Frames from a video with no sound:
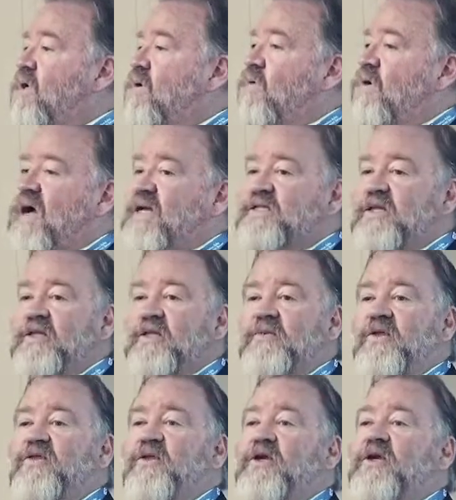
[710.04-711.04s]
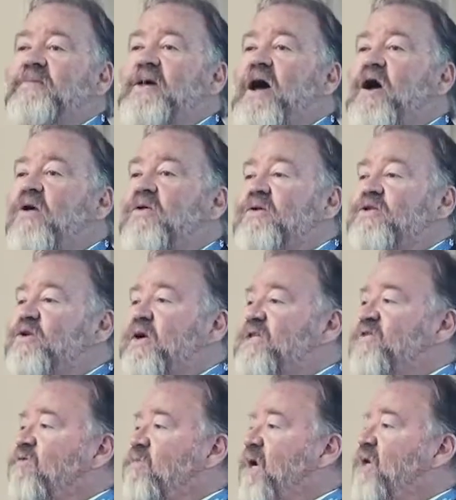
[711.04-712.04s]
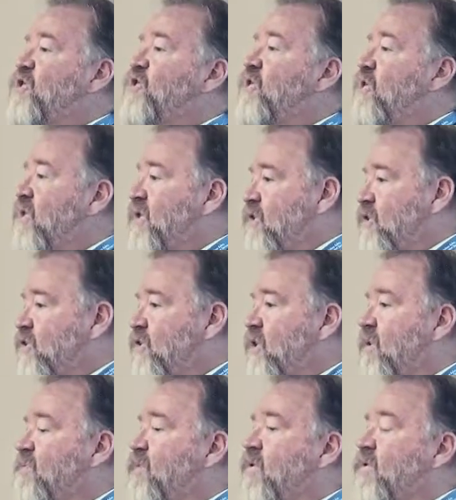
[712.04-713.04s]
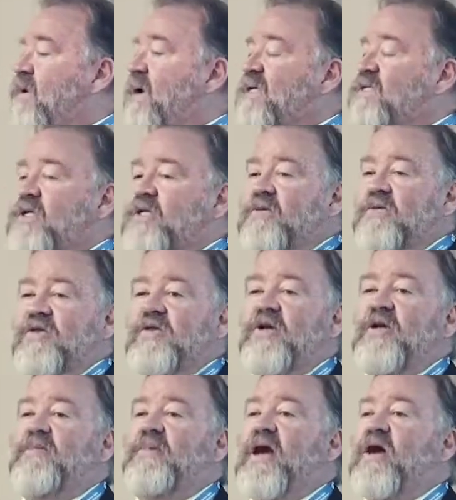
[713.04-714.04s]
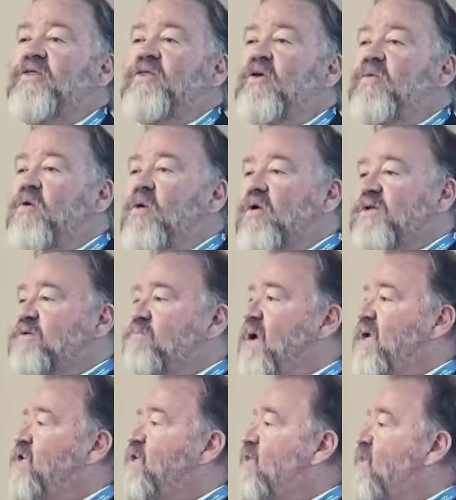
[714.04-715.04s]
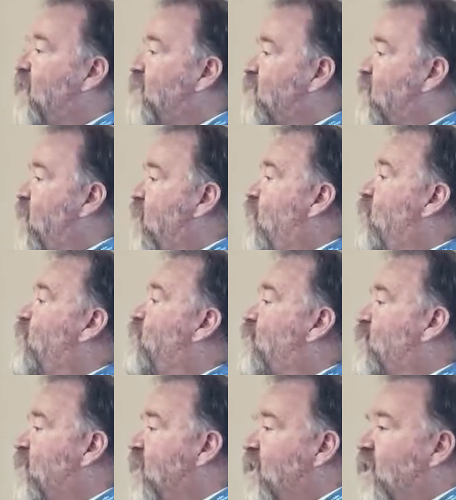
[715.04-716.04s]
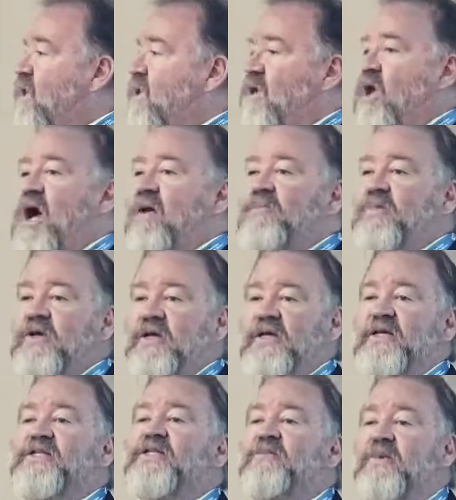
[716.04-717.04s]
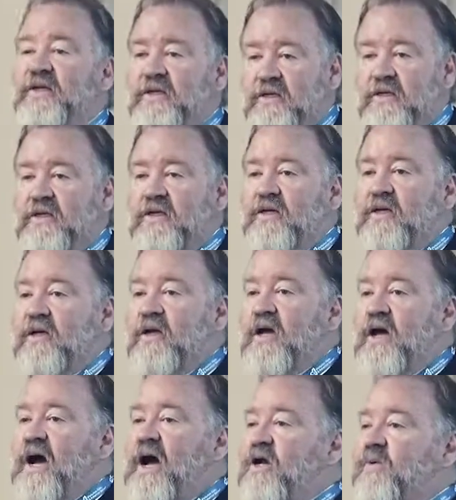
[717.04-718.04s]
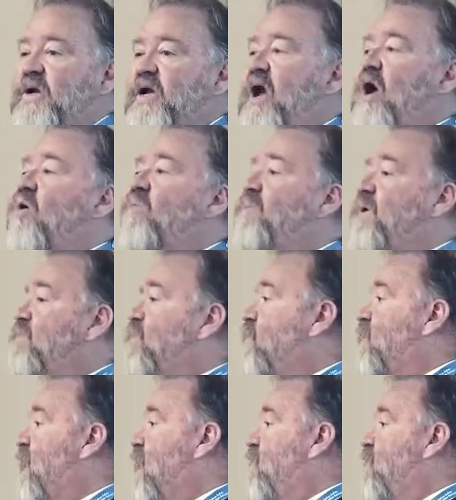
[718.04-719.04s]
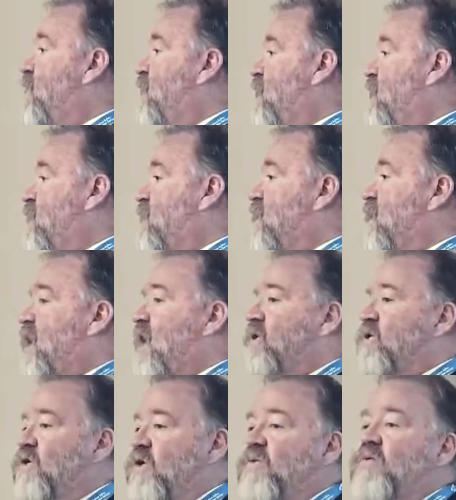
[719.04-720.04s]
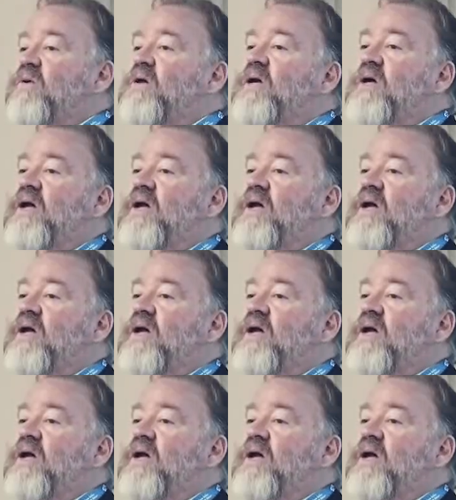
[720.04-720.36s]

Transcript: We're asking them to think about transformational leadership. We're asking them to think about their role as mentor, as coach, not policeman. How do we help people get where they need to get to?